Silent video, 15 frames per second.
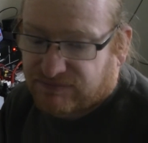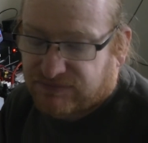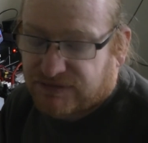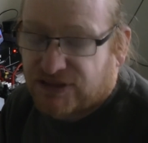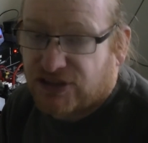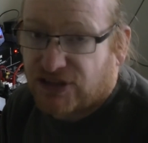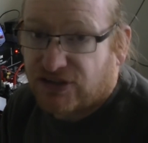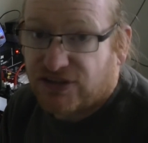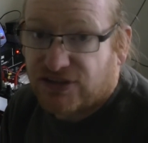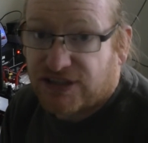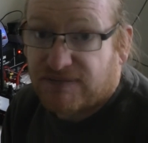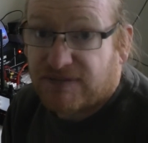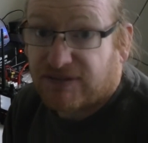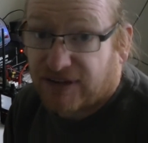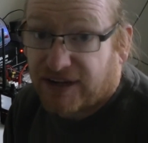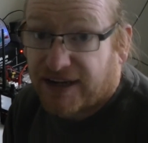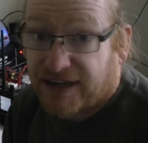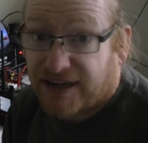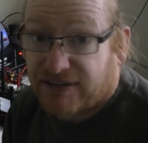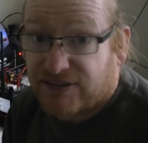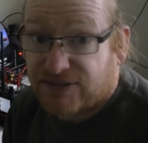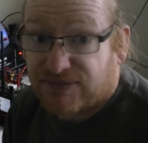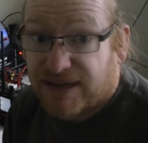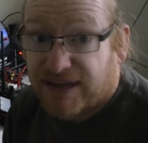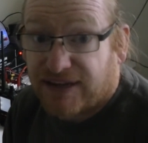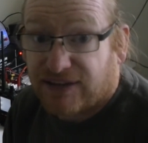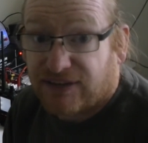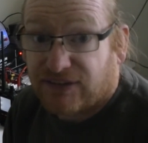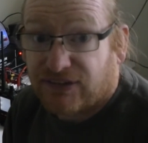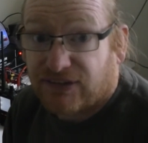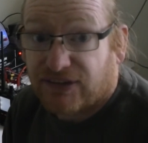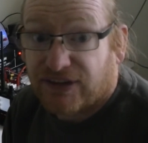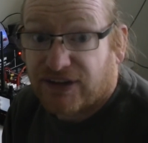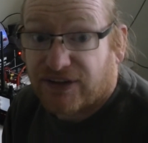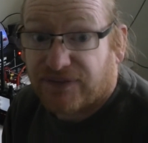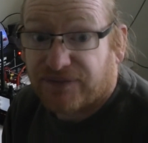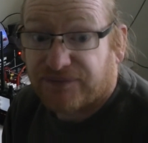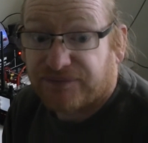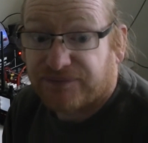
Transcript: do use GB3IR as well, although